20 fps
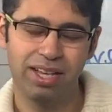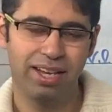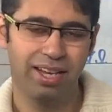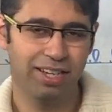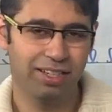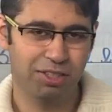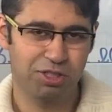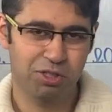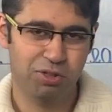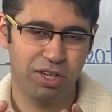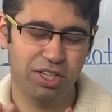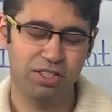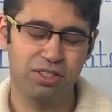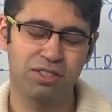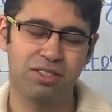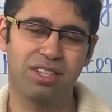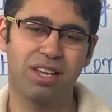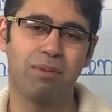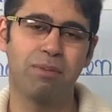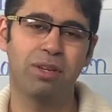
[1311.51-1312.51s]

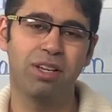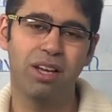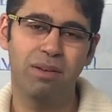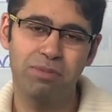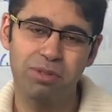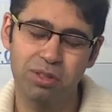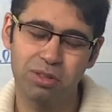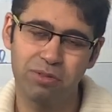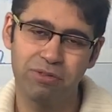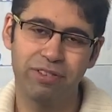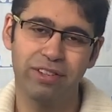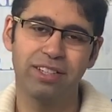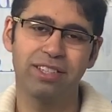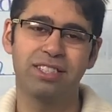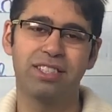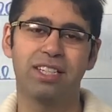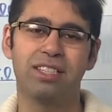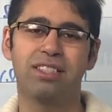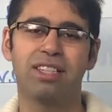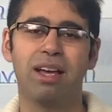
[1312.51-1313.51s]
Illustrations coming up. So the
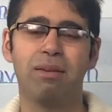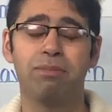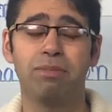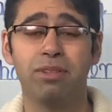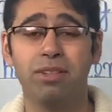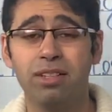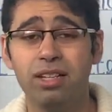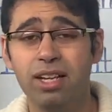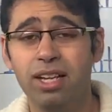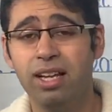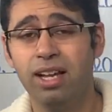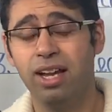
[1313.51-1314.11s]
first example,